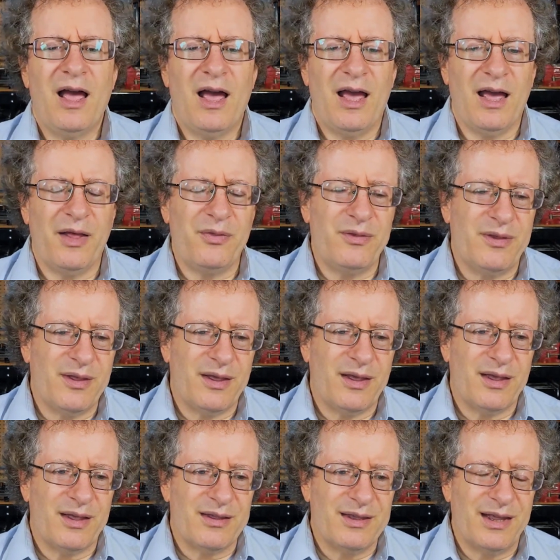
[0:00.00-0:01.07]
And
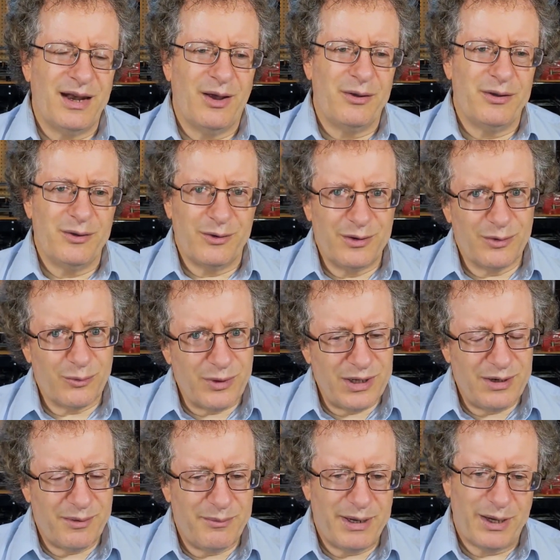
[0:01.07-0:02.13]
you can
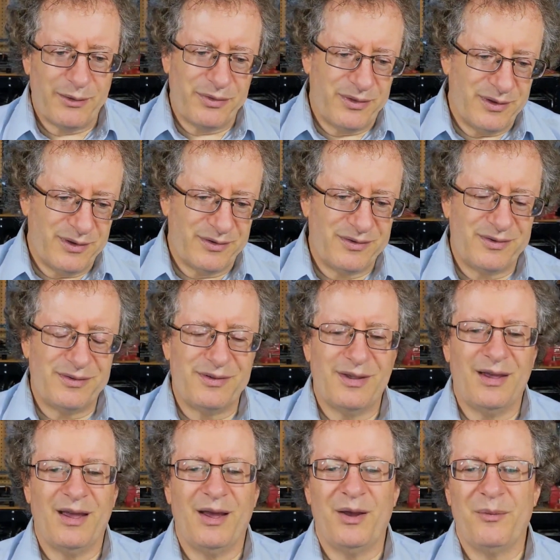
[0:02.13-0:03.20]
read about this.
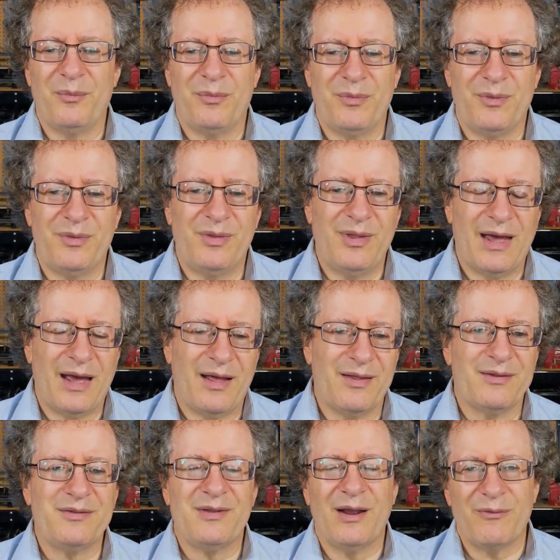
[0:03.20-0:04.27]

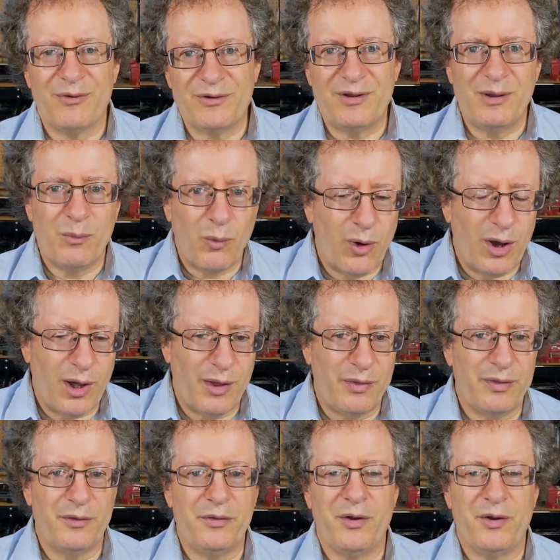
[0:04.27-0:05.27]
That Stanford team won the